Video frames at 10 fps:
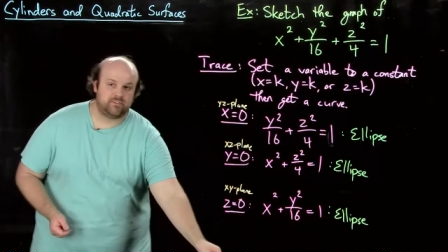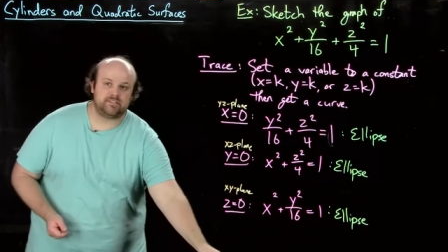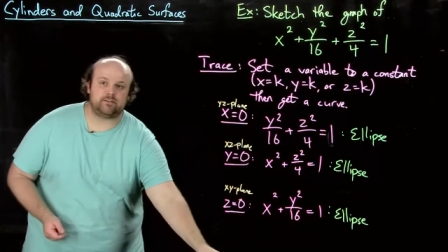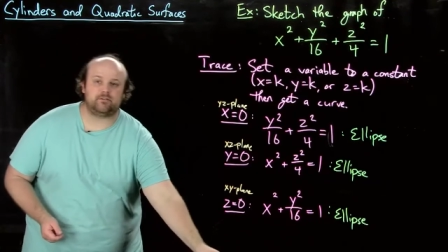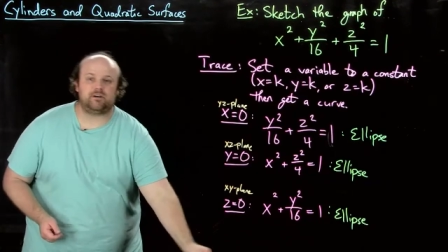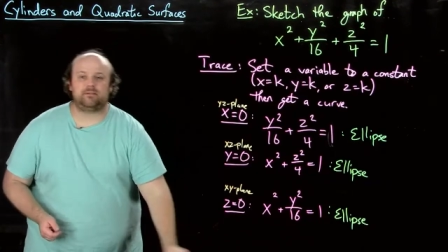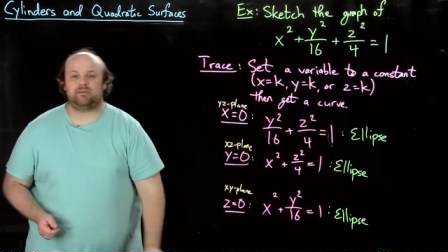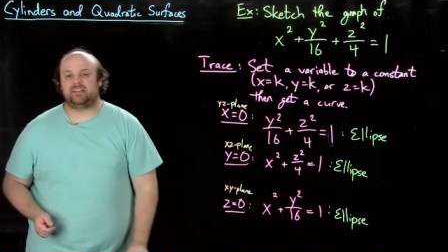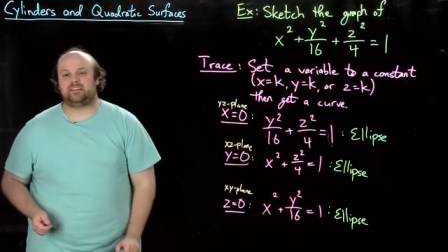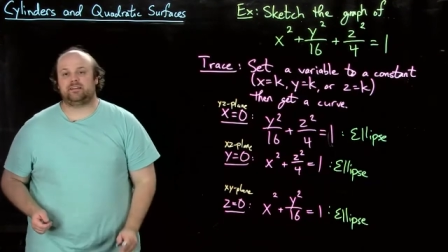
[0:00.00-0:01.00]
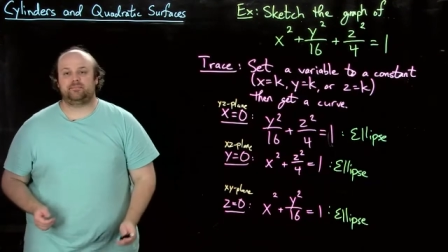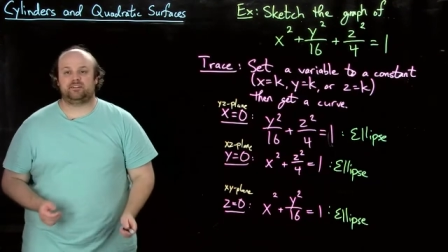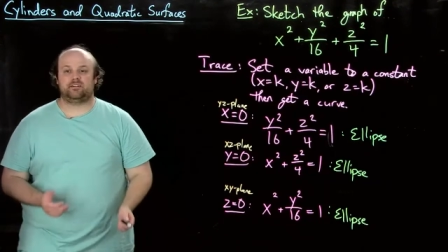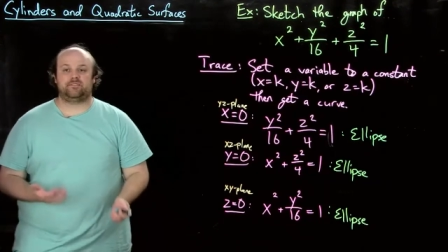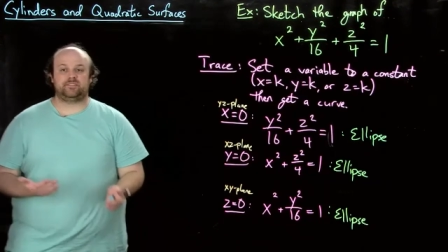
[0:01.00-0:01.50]
So I might get a bit
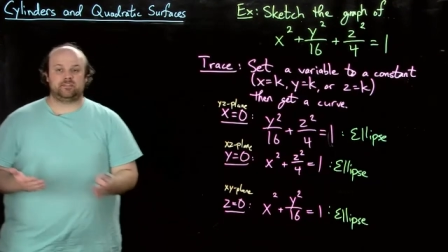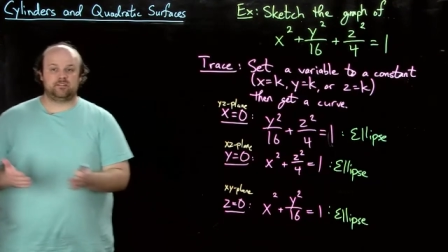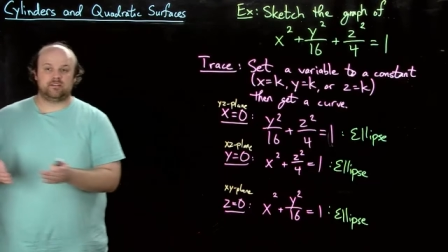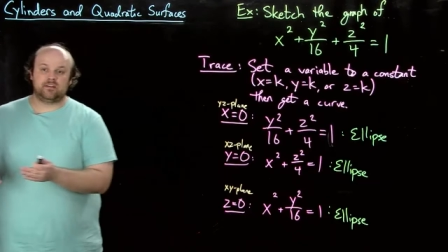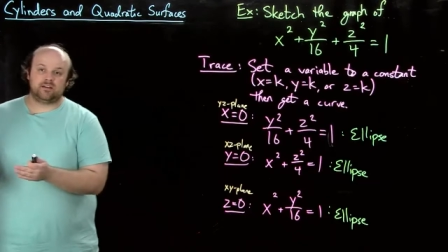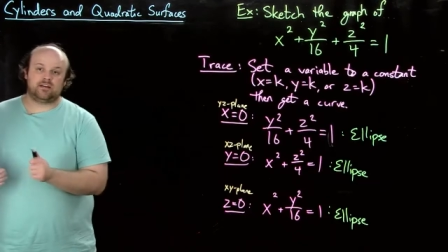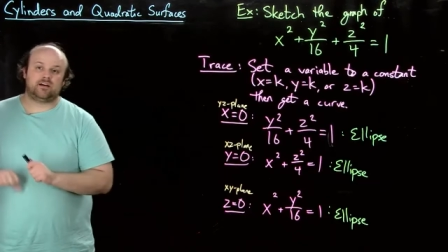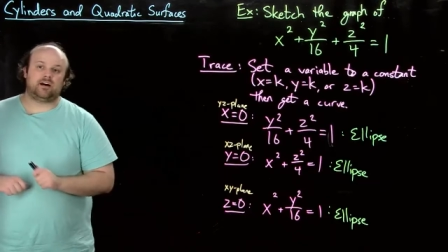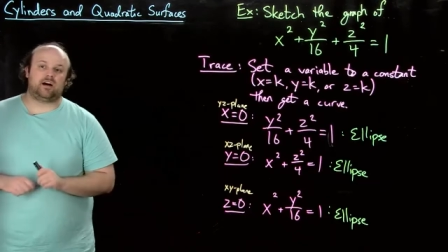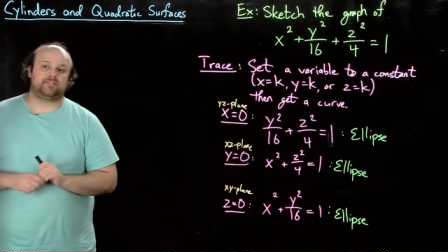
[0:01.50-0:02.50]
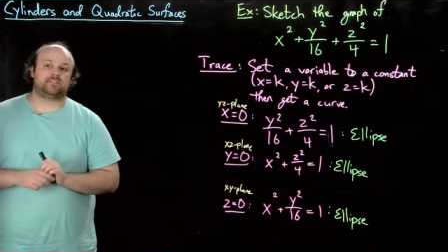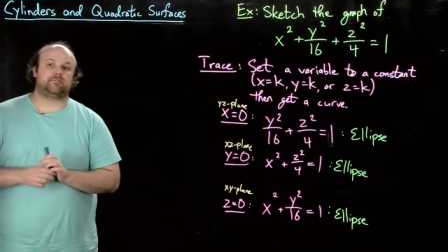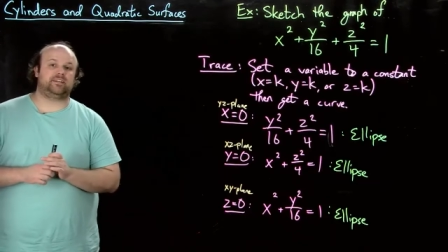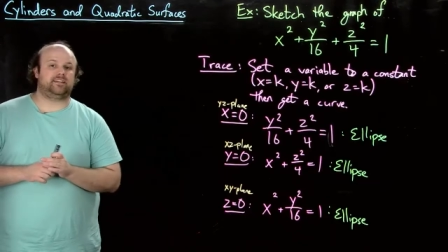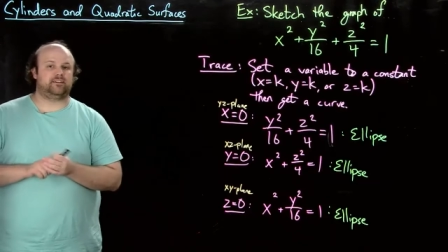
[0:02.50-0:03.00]
off, off
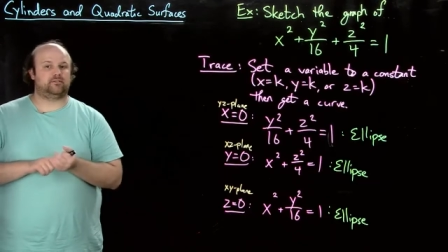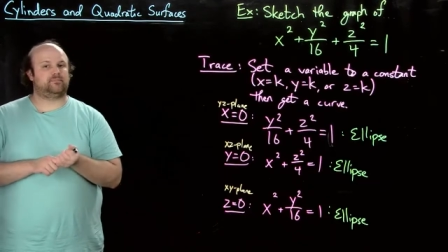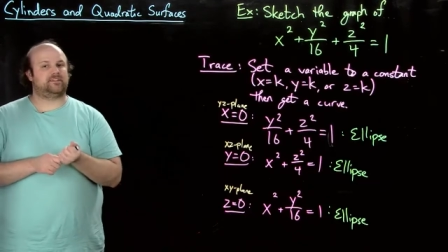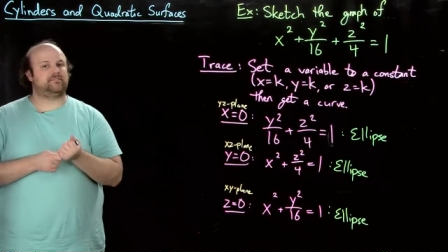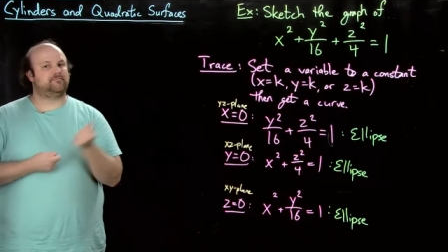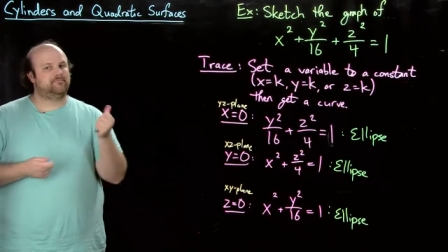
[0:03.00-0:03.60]
screen here, but